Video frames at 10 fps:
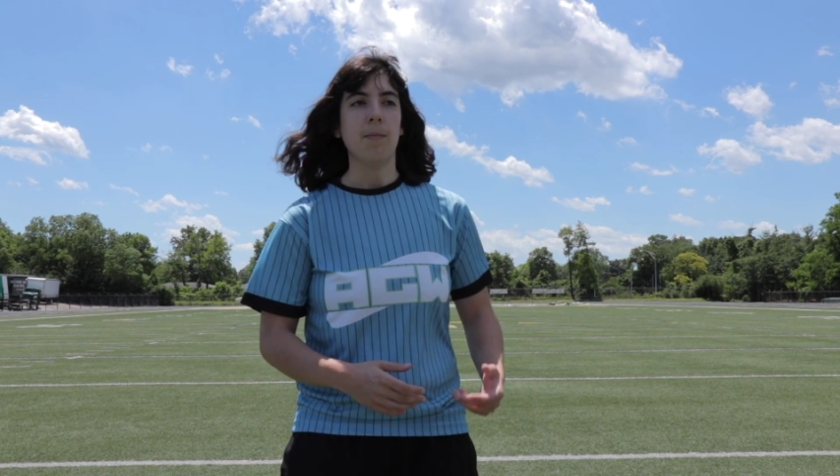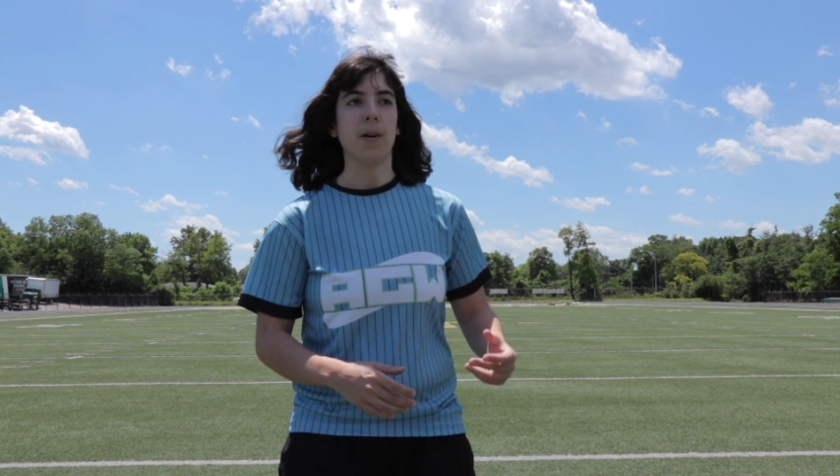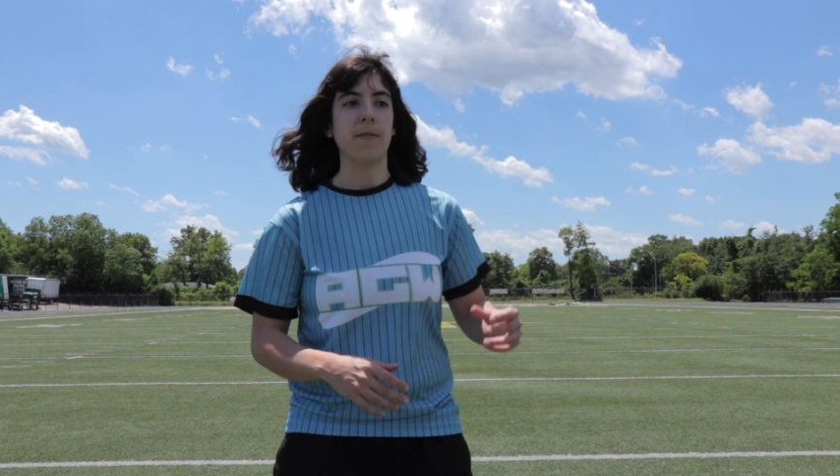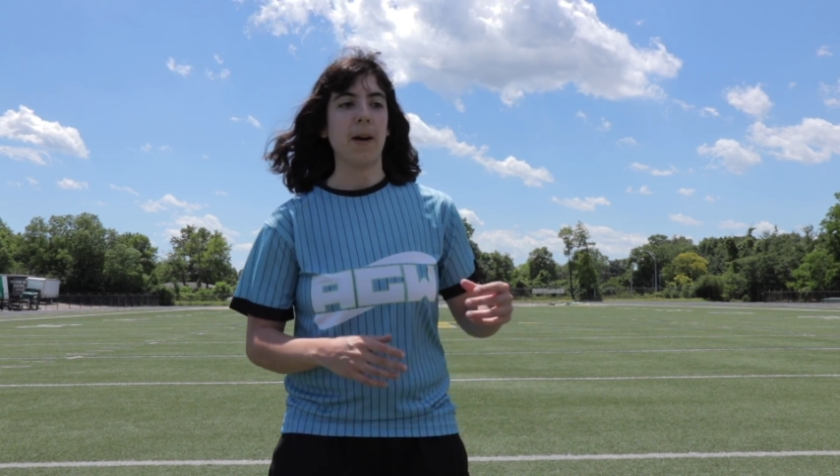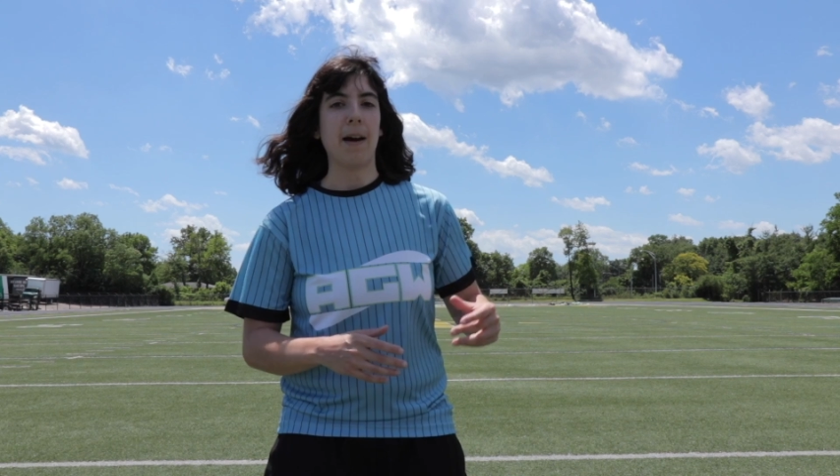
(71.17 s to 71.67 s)

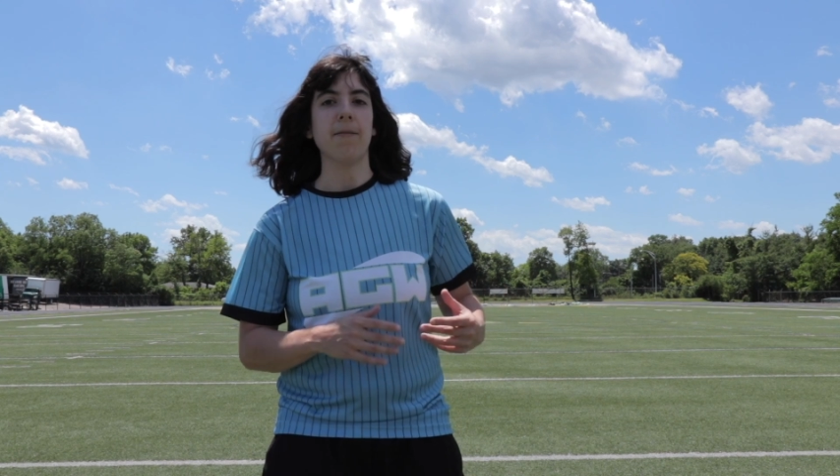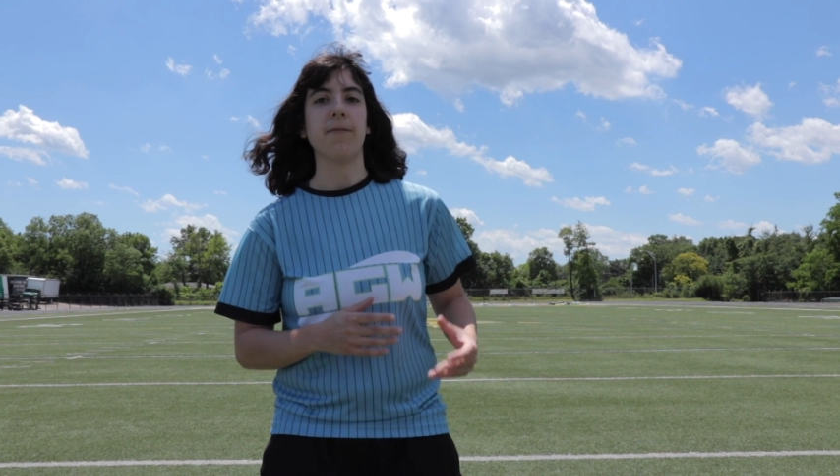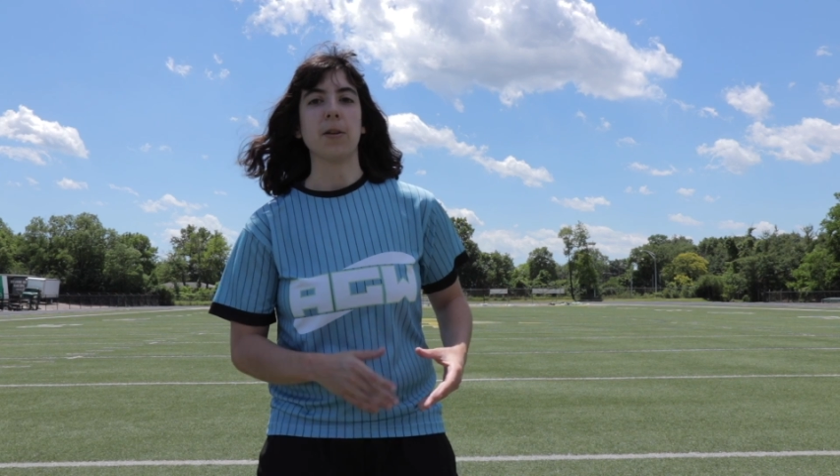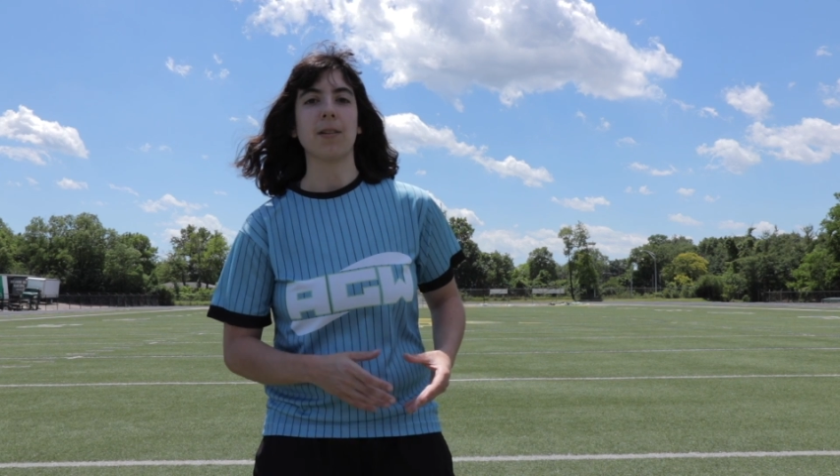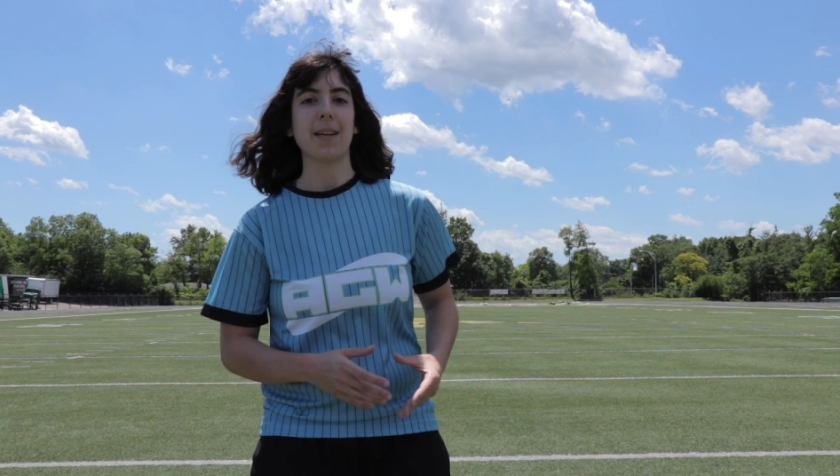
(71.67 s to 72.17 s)
But if you have a
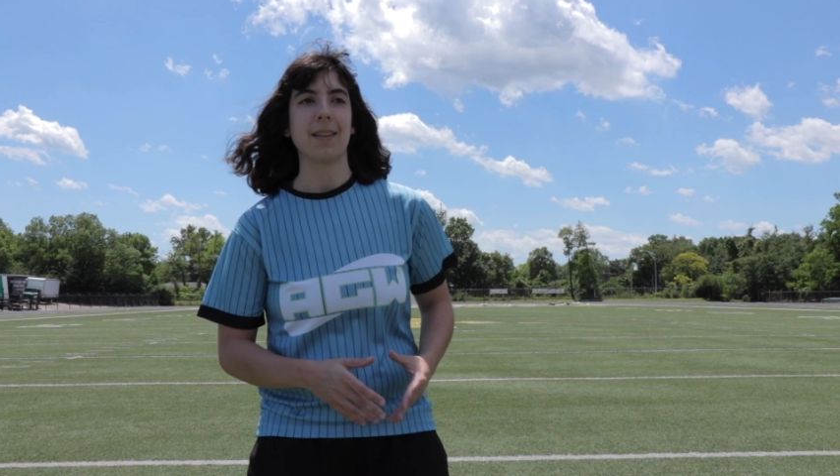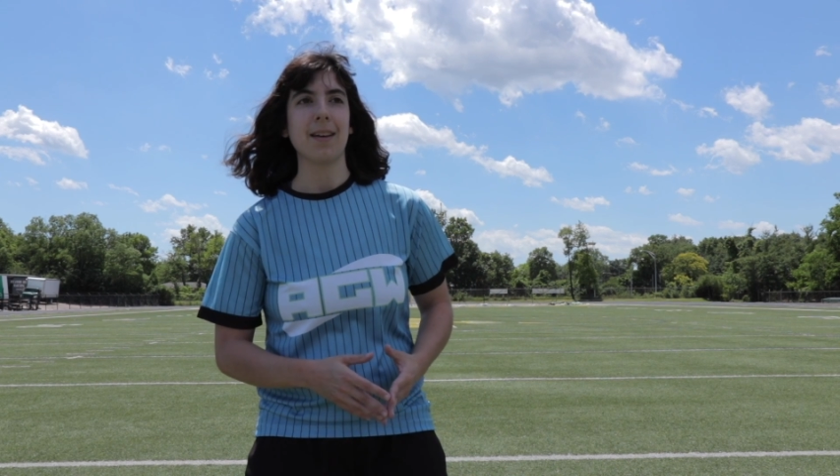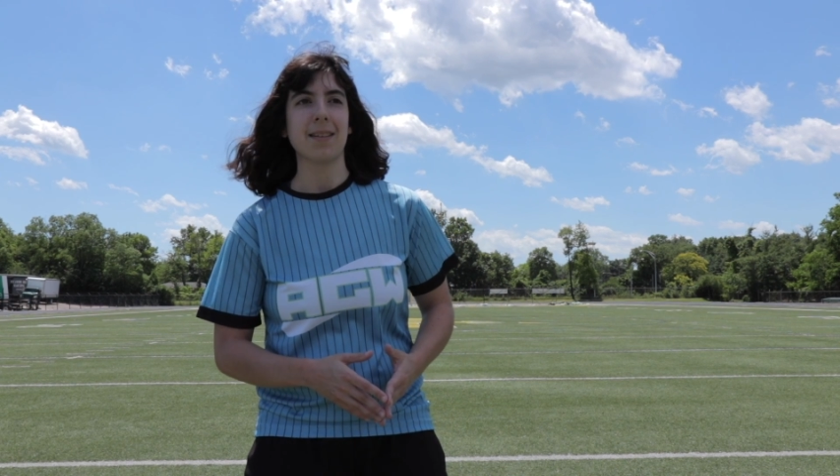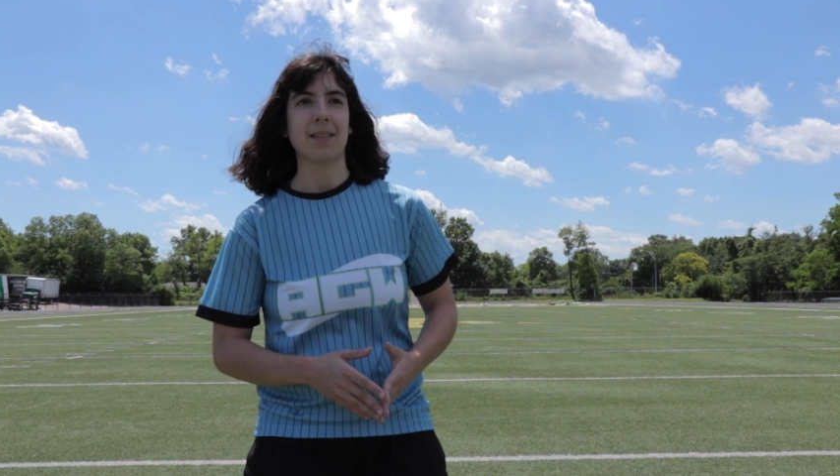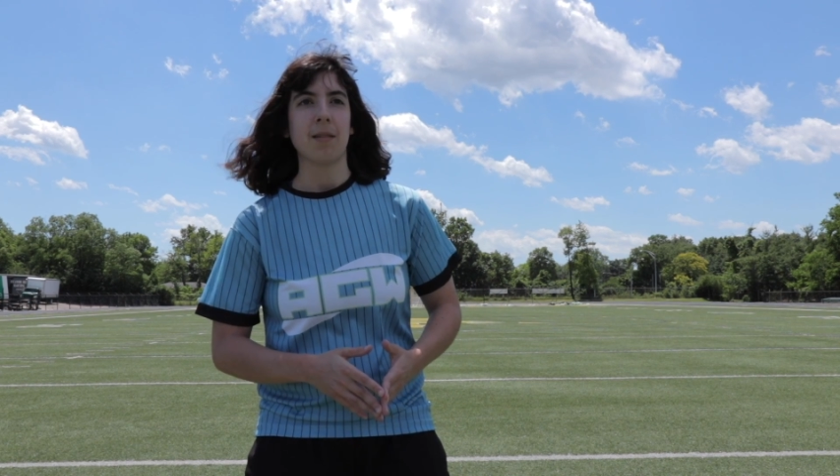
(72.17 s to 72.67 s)
field like
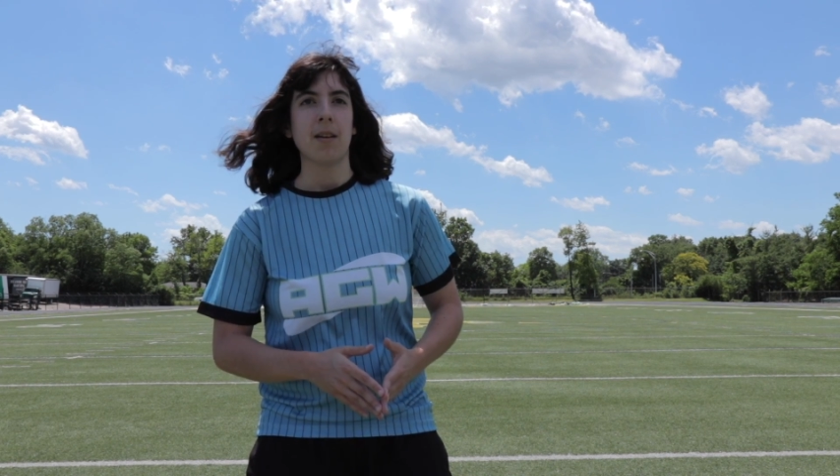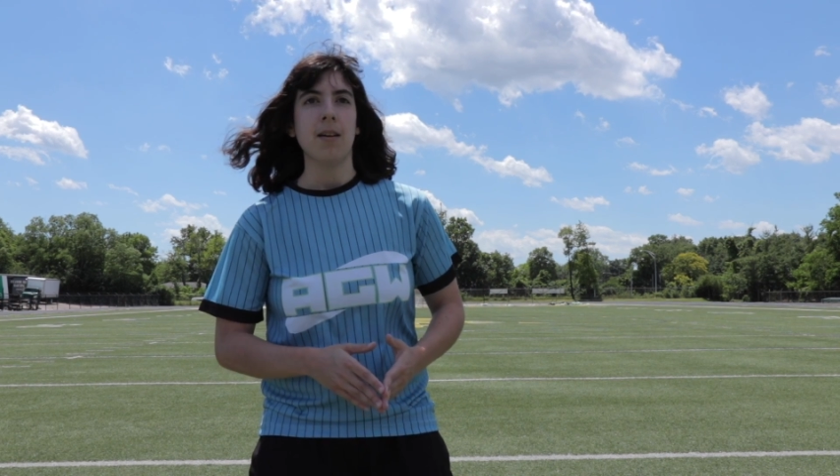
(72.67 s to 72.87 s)
this,